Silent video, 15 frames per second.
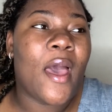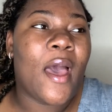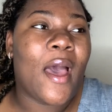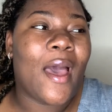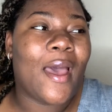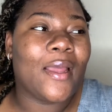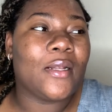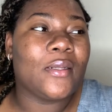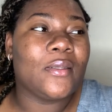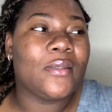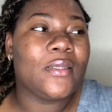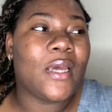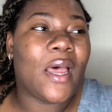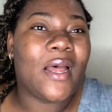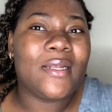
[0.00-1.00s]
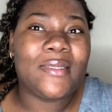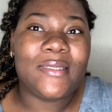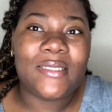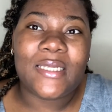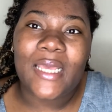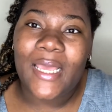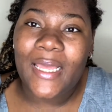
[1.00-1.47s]
And a
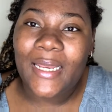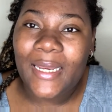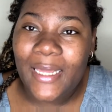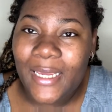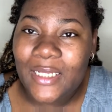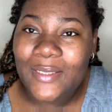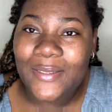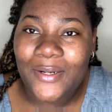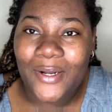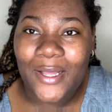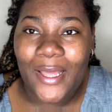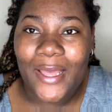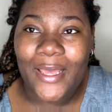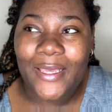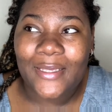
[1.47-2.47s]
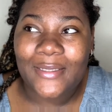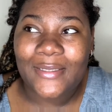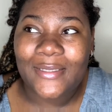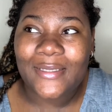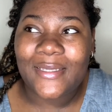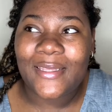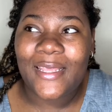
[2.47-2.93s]
day later,
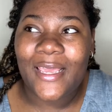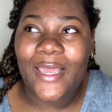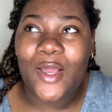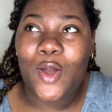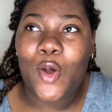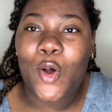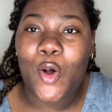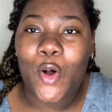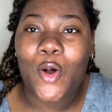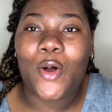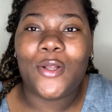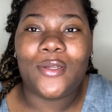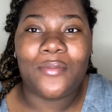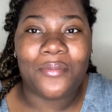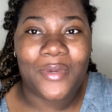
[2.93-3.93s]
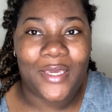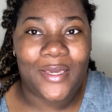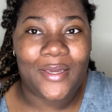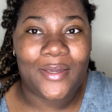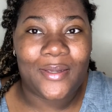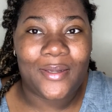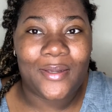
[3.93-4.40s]
guys, they called
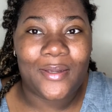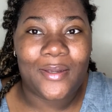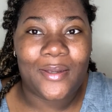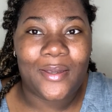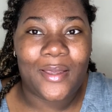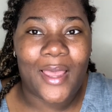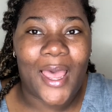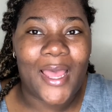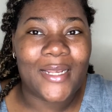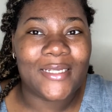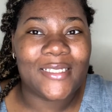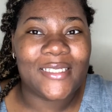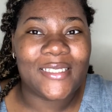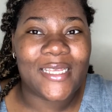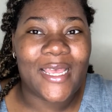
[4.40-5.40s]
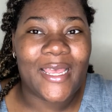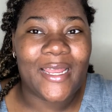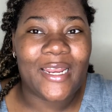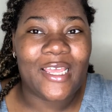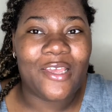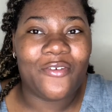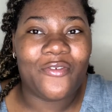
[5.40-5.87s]
me and said,
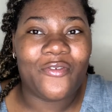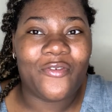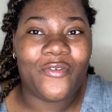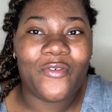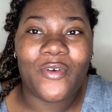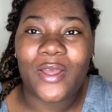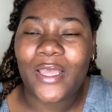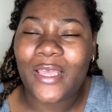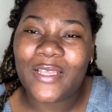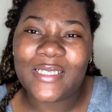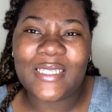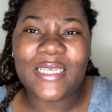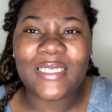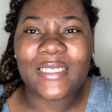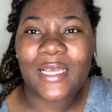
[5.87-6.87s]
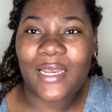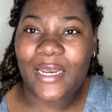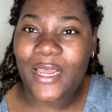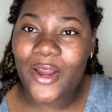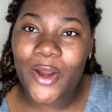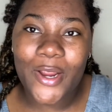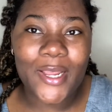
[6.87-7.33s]
is this
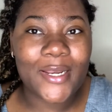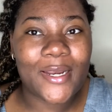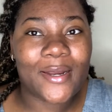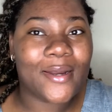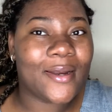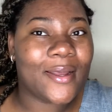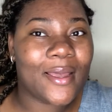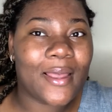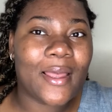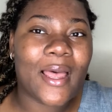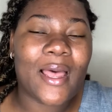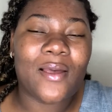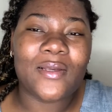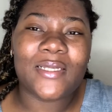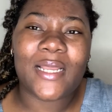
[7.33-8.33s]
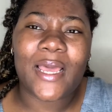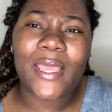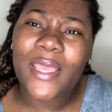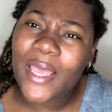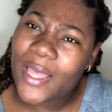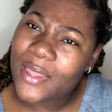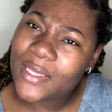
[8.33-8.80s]
Aleri? Da da da. I was like,
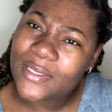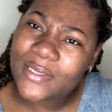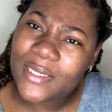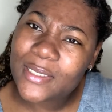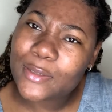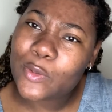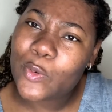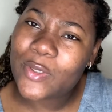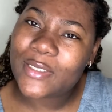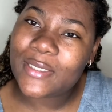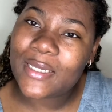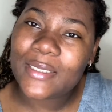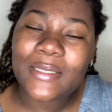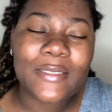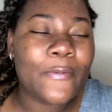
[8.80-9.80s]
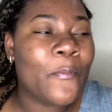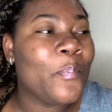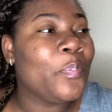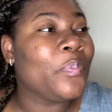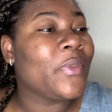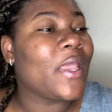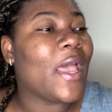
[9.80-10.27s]
yeah, this is. Who is this?
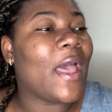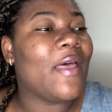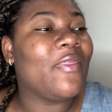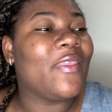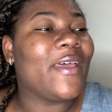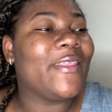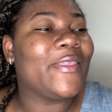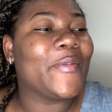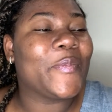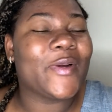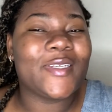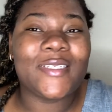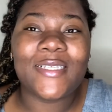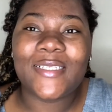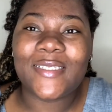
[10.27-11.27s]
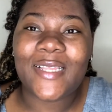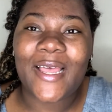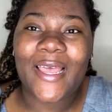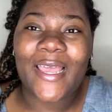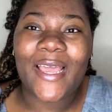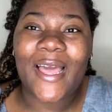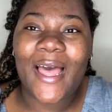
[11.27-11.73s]
And then the person's
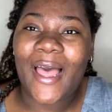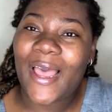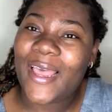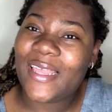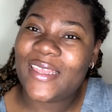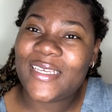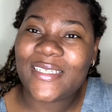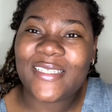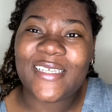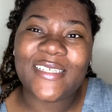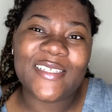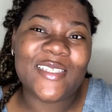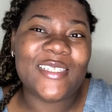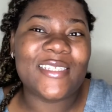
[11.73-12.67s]
like, hi, this is